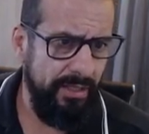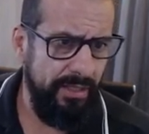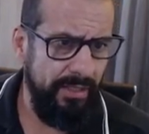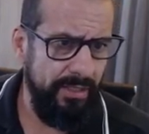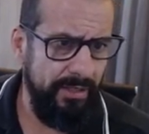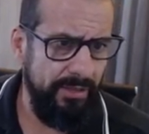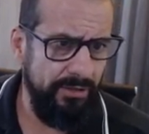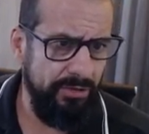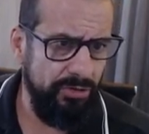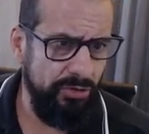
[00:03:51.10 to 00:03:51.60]

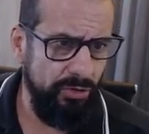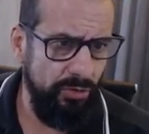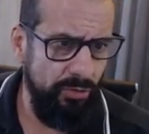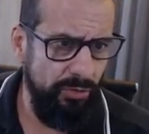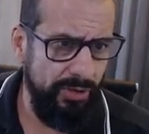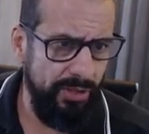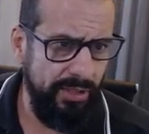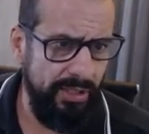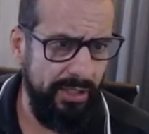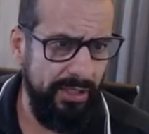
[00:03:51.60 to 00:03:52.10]
so
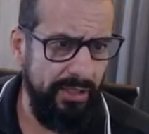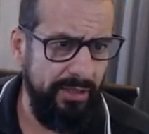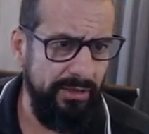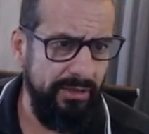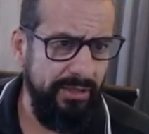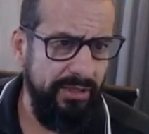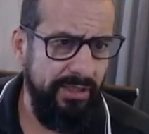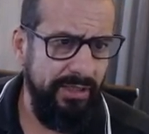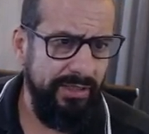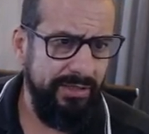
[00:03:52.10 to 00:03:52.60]
we
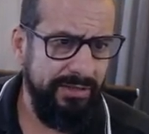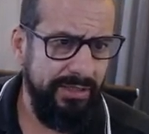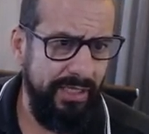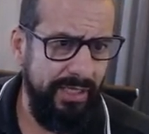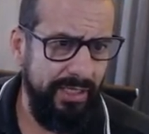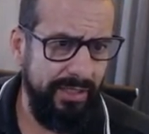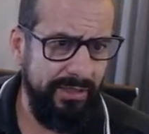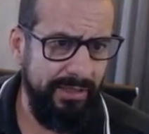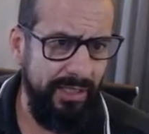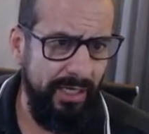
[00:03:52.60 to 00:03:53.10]
can
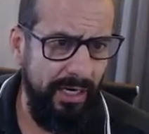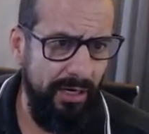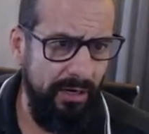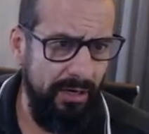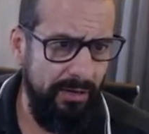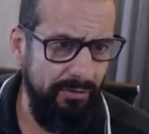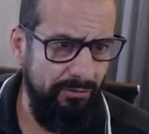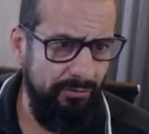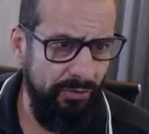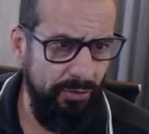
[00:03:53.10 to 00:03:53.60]
select
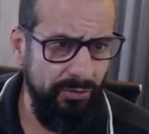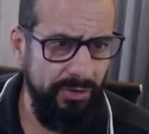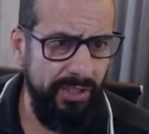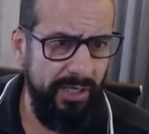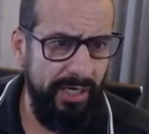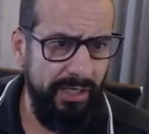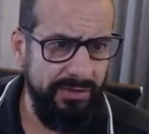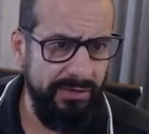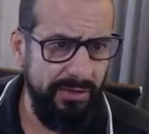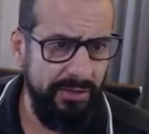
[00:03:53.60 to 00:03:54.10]
from the
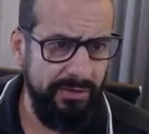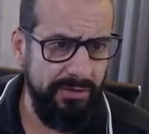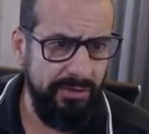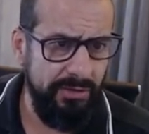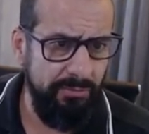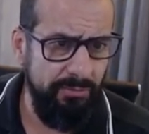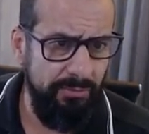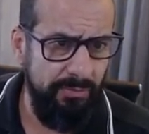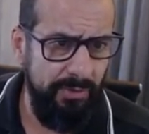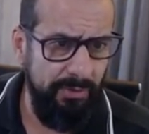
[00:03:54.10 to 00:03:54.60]
assets
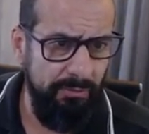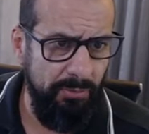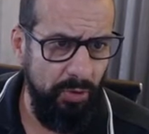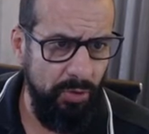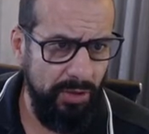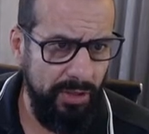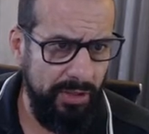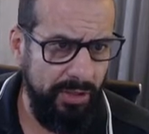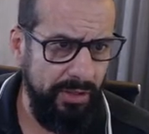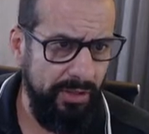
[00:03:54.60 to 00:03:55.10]

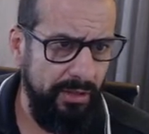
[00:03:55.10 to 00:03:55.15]
book